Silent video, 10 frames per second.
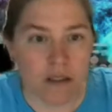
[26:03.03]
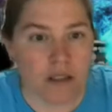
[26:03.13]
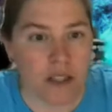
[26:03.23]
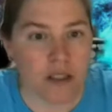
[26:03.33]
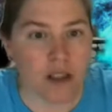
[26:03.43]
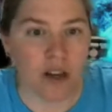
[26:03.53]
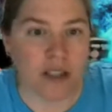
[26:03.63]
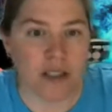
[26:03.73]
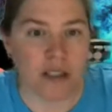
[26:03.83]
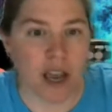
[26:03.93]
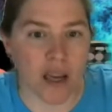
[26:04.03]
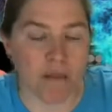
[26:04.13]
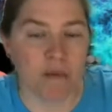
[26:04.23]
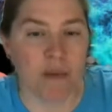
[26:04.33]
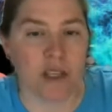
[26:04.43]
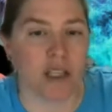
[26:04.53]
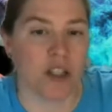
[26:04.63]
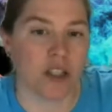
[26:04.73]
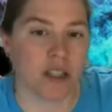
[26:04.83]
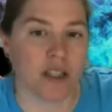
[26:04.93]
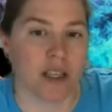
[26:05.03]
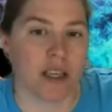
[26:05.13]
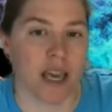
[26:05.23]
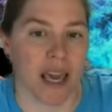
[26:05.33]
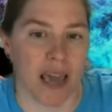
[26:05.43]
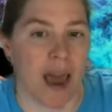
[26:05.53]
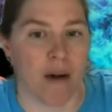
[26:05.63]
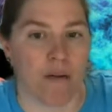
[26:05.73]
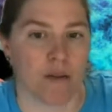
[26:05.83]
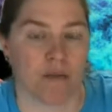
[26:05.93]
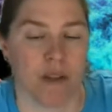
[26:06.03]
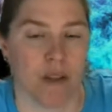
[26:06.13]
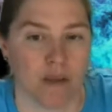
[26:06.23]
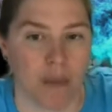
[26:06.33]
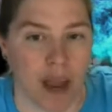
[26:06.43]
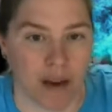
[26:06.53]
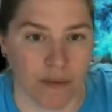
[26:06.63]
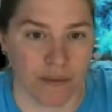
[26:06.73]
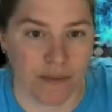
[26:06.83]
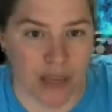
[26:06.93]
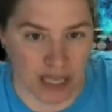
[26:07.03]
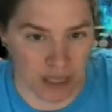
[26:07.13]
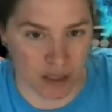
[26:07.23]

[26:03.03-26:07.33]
says on his side movement, he just doesn't kick out with his back feet.